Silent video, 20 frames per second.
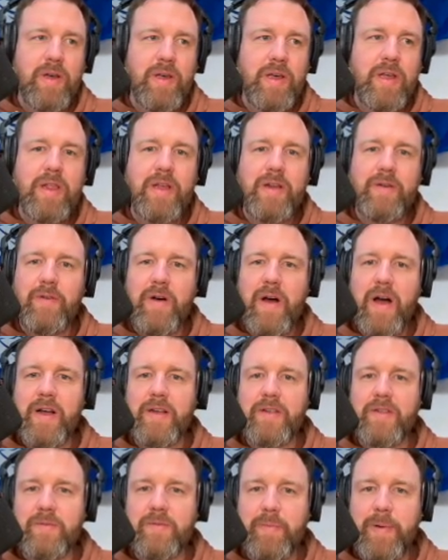
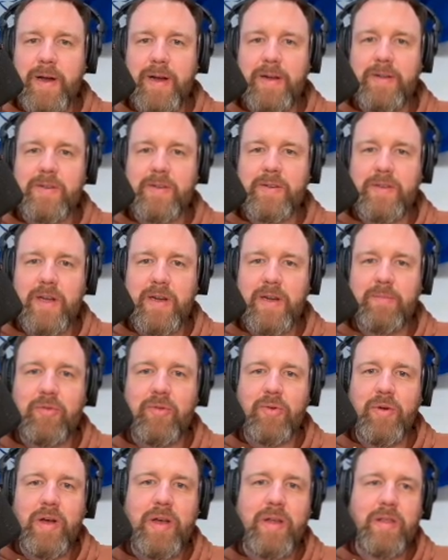ill-advised pass attempts,
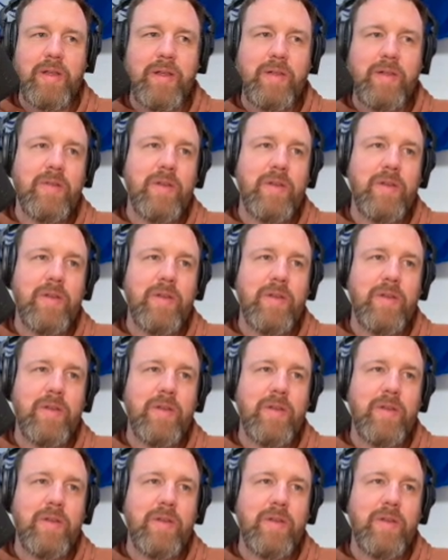right?